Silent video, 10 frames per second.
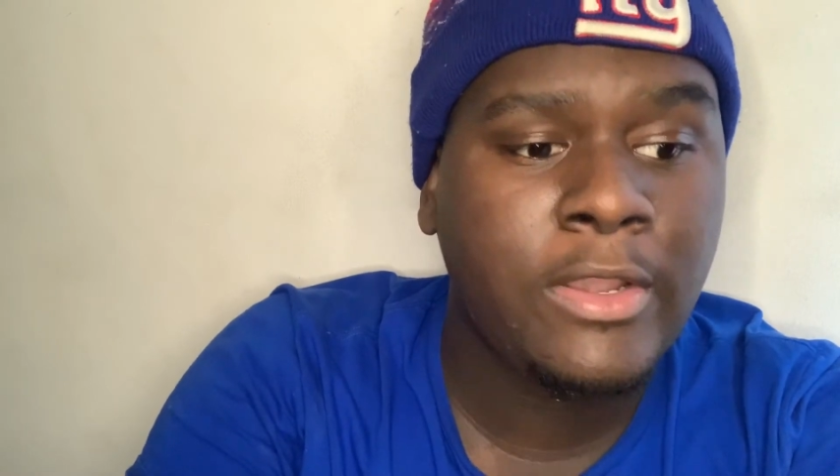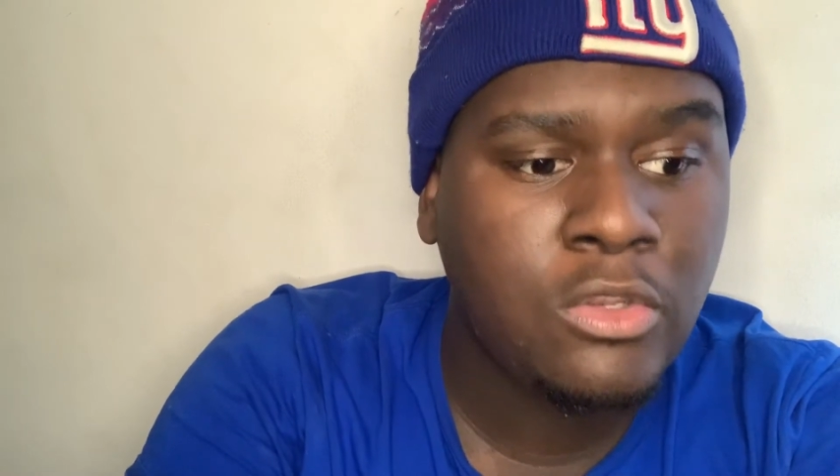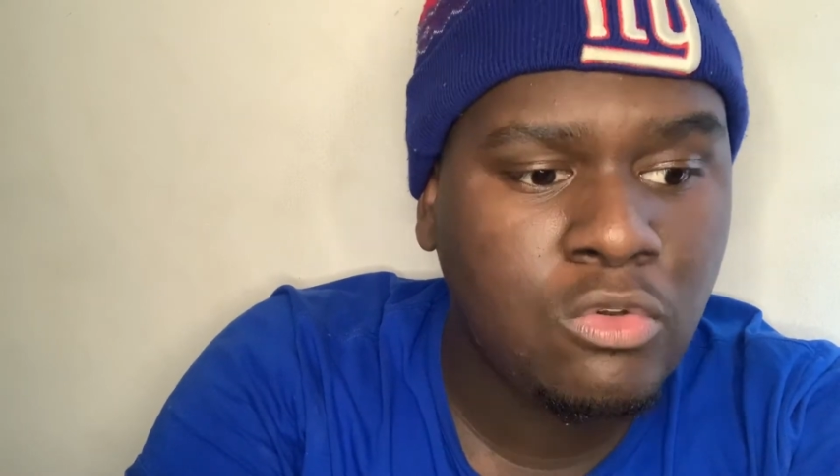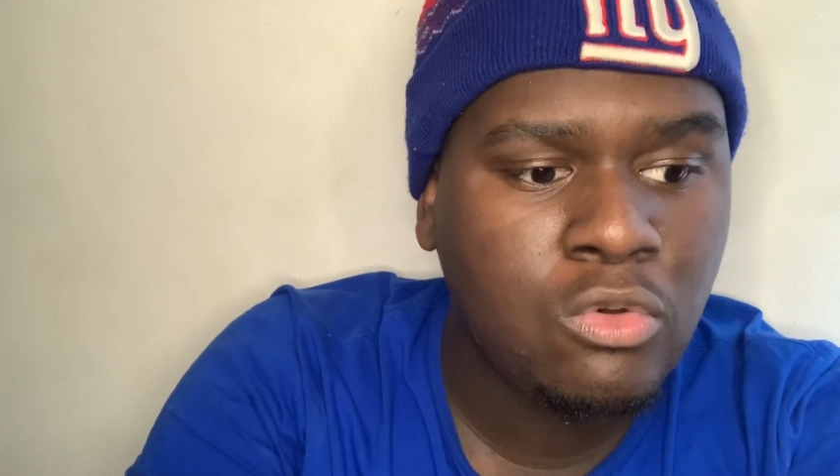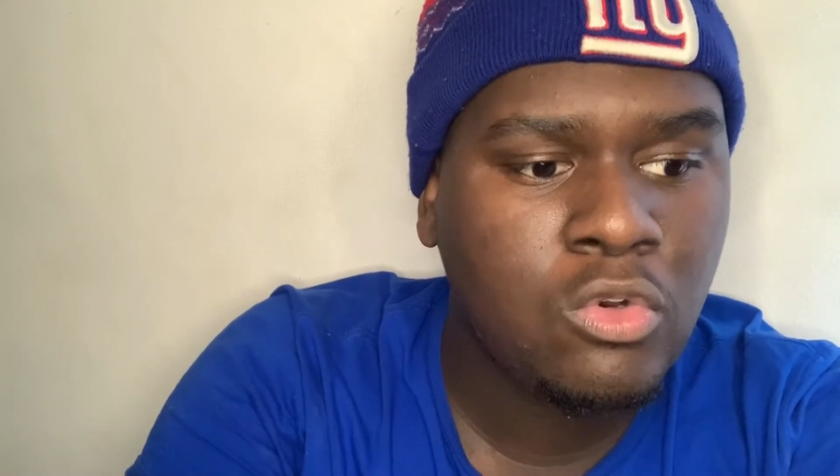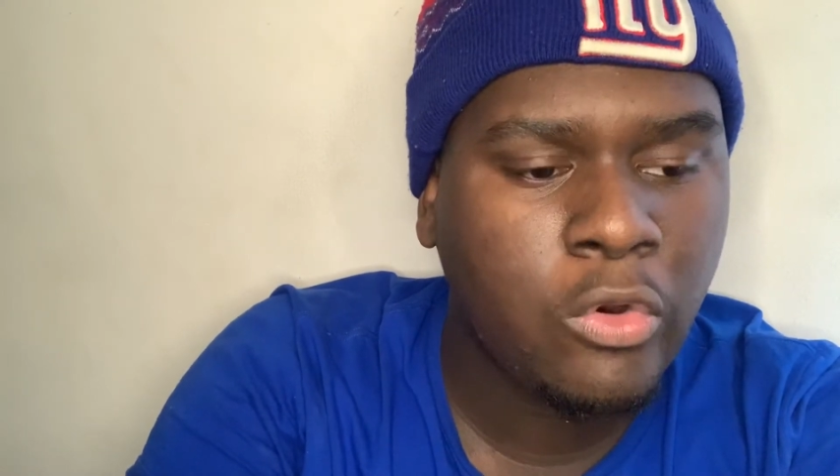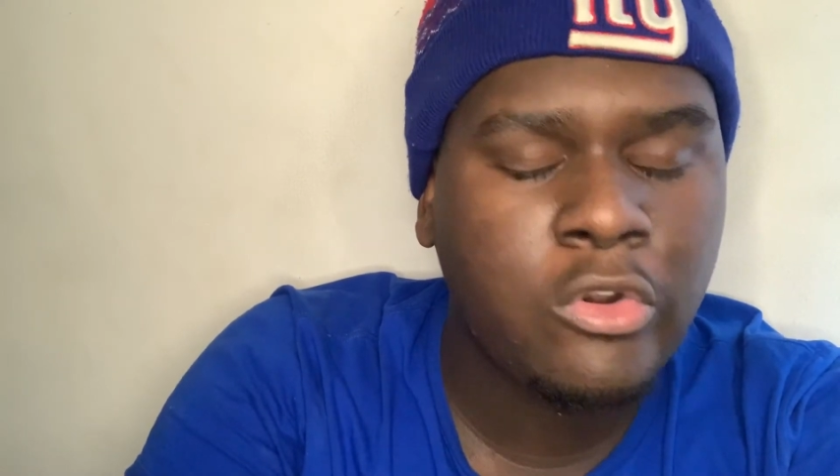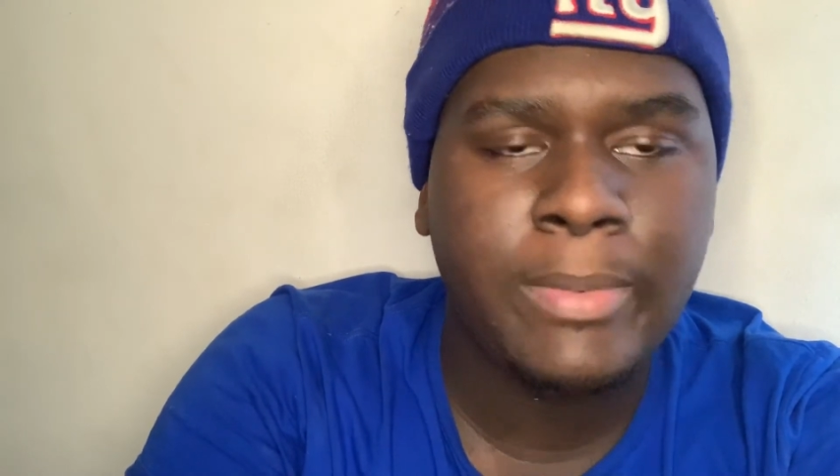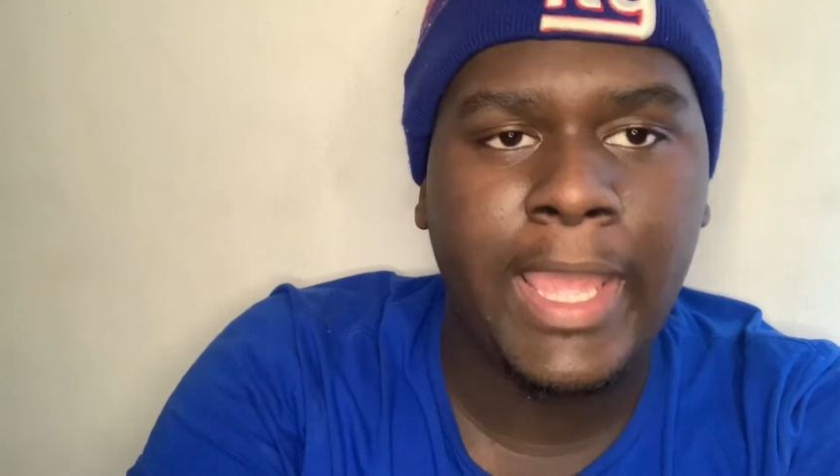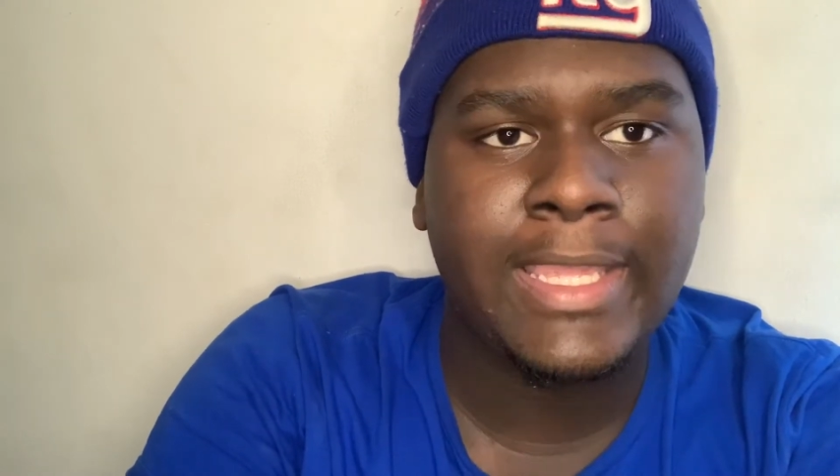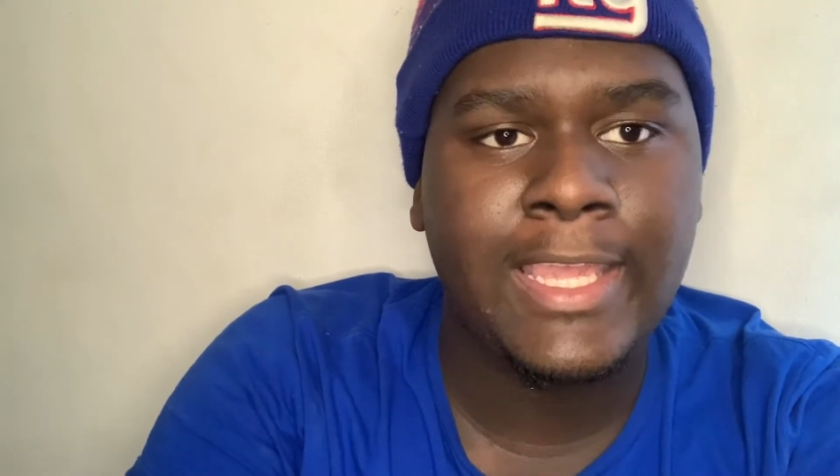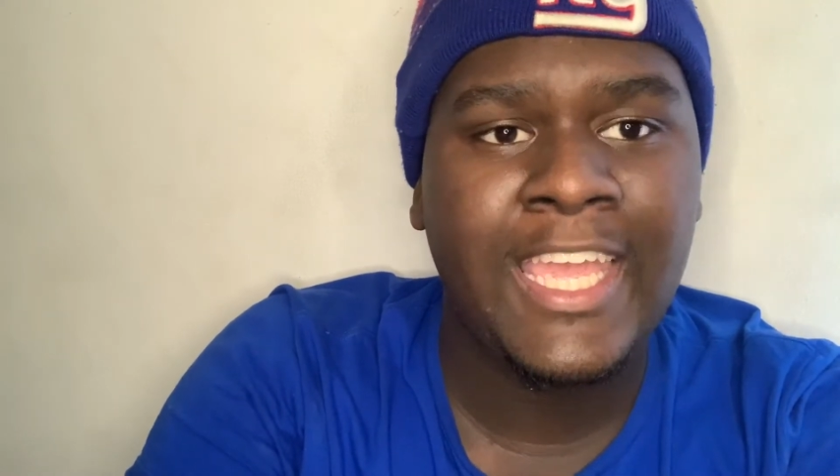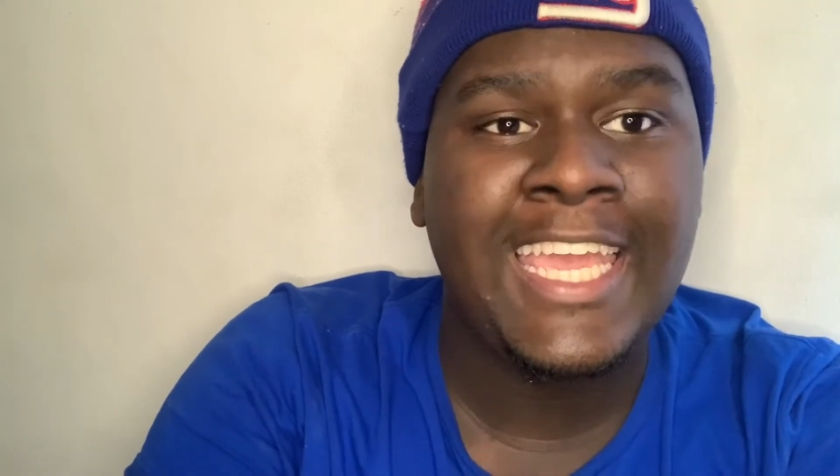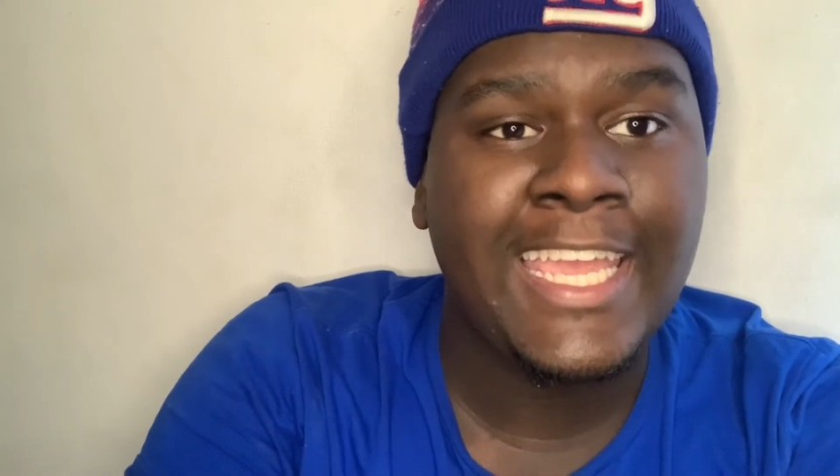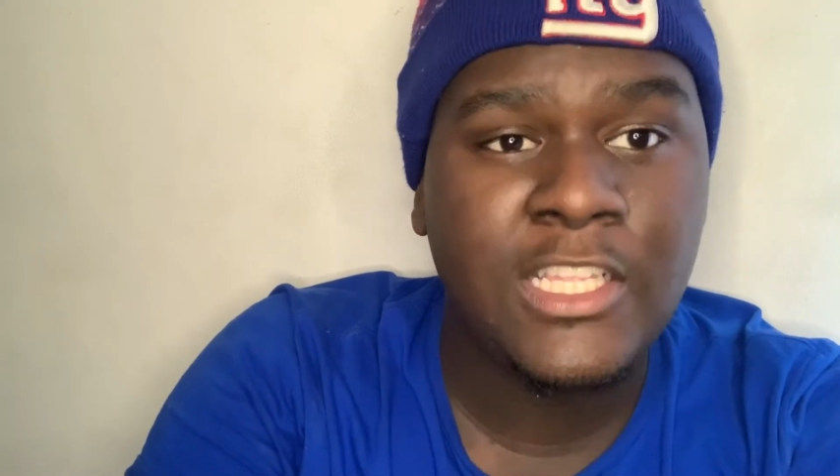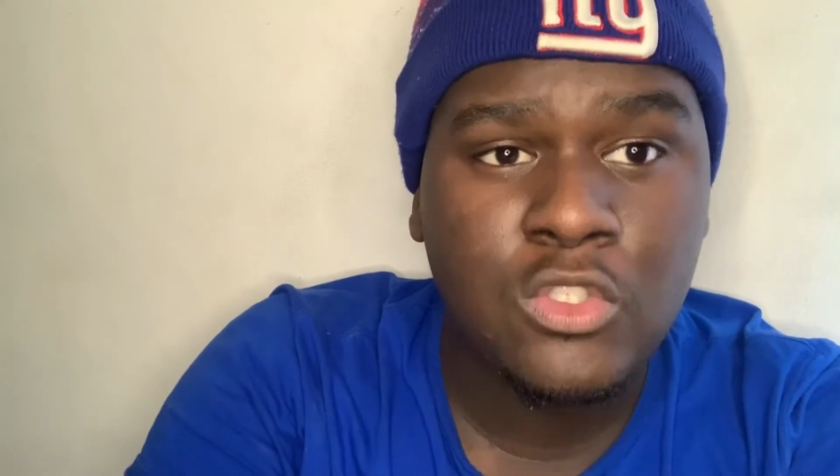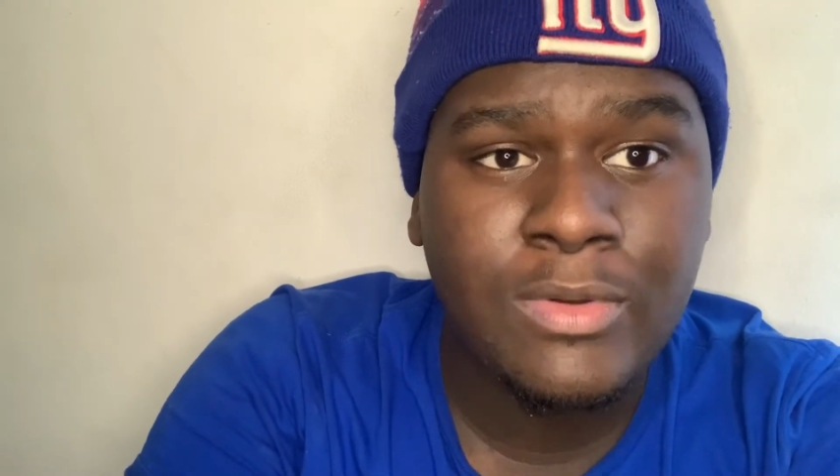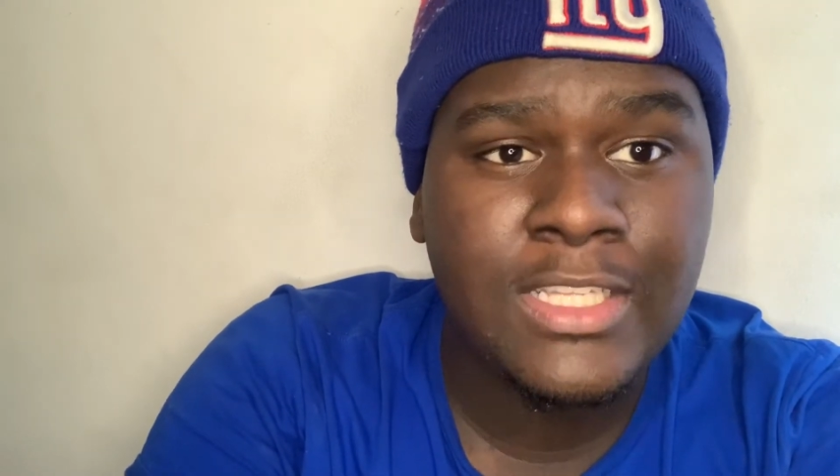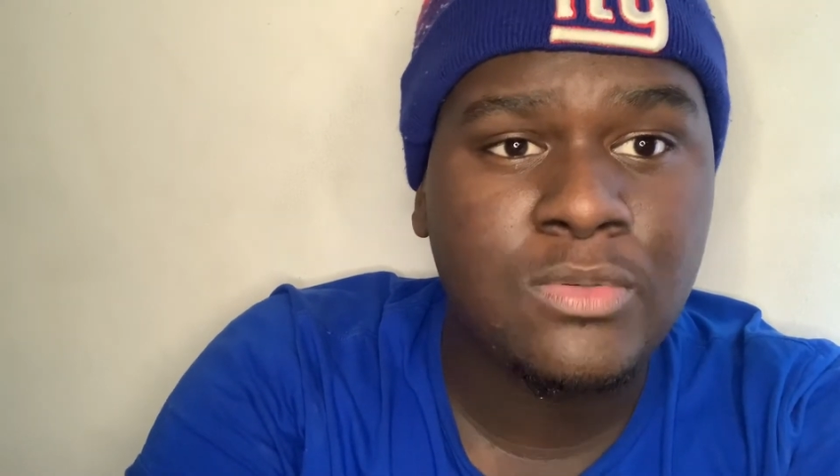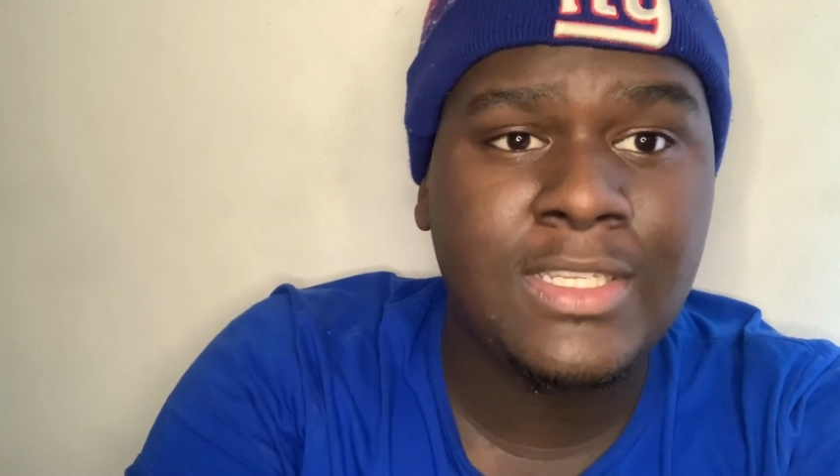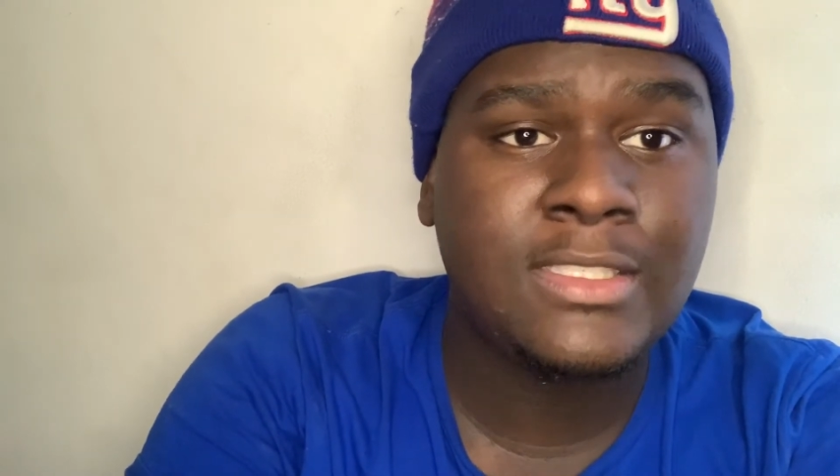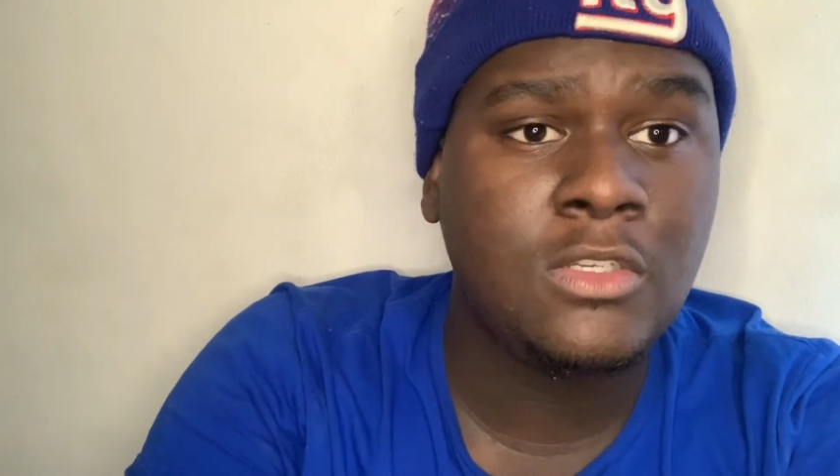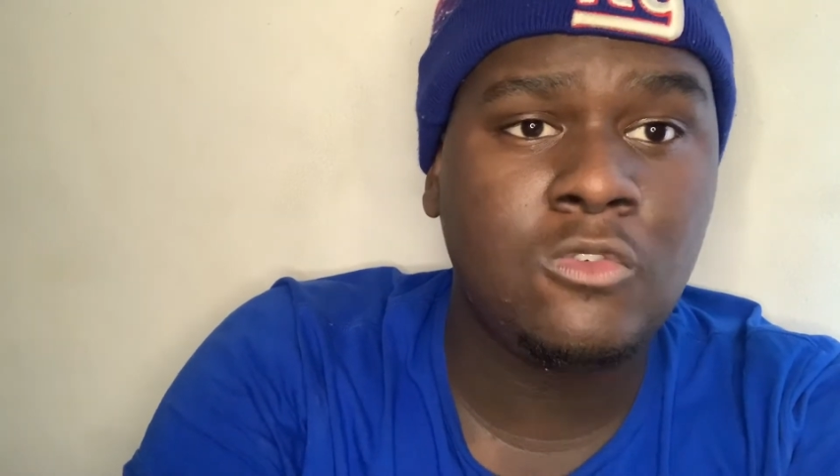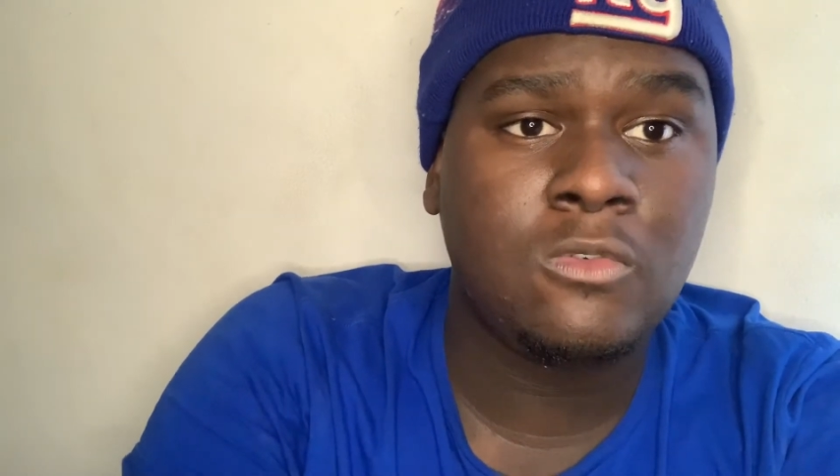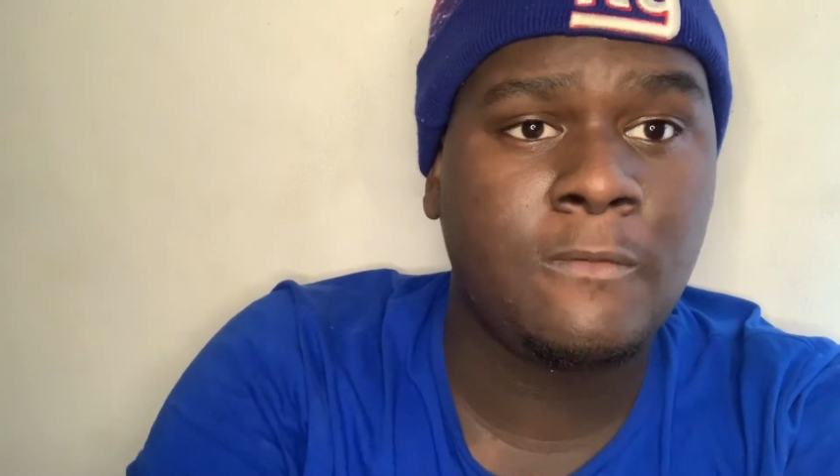new quarterback in 2022.